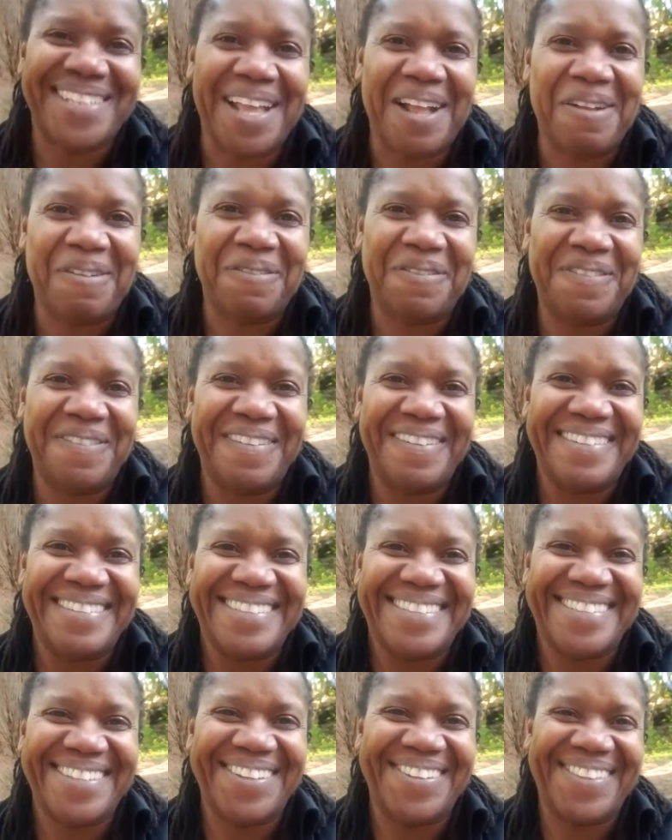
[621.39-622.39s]
self.
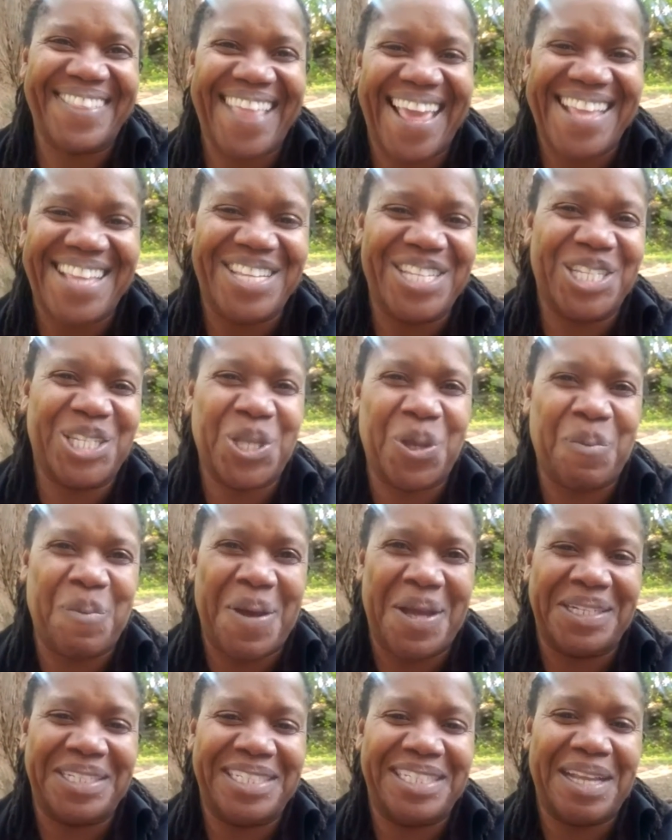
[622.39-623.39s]
So thank you so
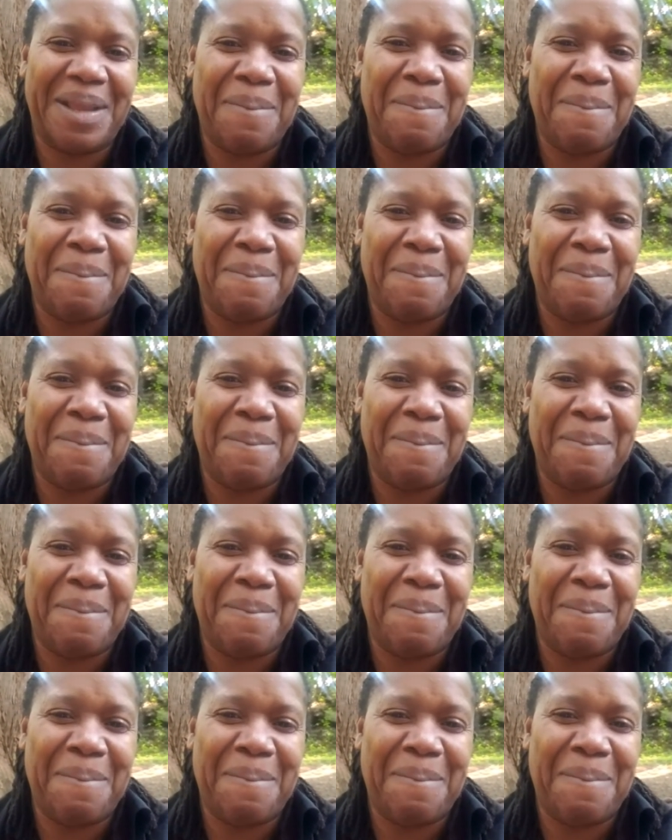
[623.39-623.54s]
much.